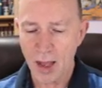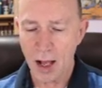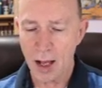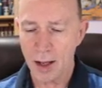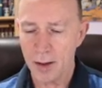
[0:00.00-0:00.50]

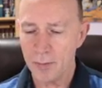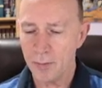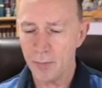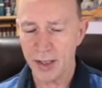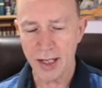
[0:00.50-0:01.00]
Uh,
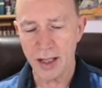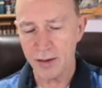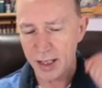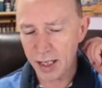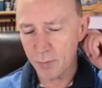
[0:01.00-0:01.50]
but again,
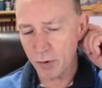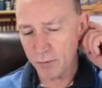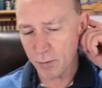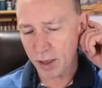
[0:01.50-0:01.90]
the Hebrew verb